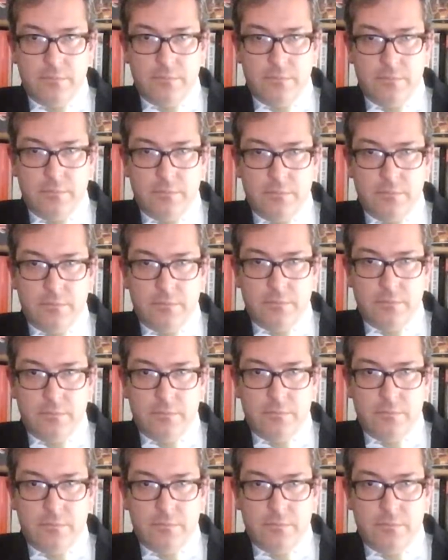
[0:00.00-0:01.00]

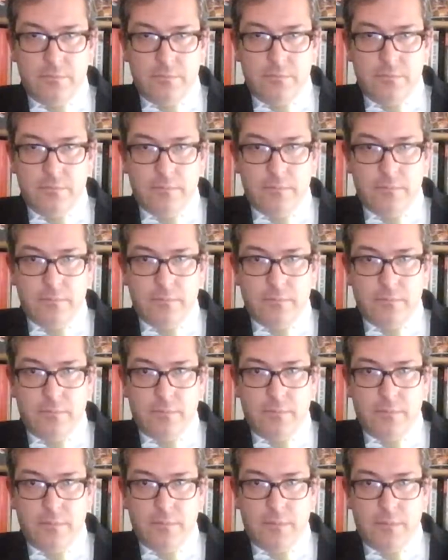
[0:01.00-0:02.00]

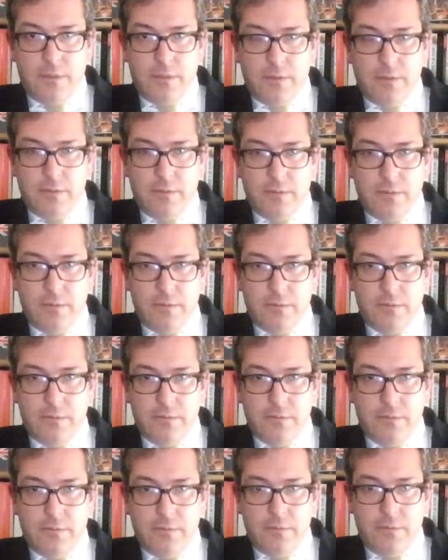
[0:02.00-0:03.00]

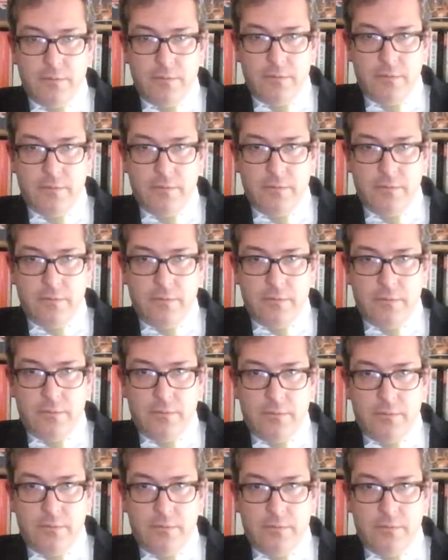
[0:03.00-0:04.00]

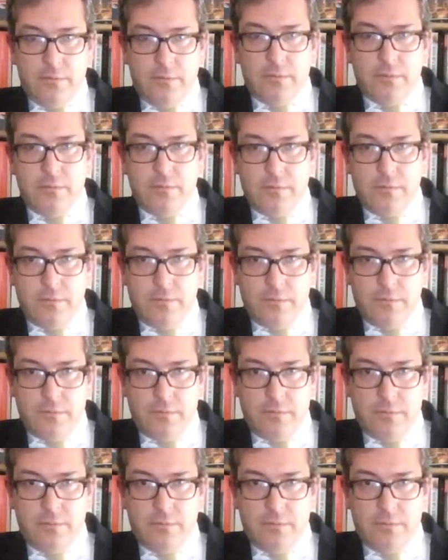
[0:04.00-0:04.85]
No words are spoken by the person on screen.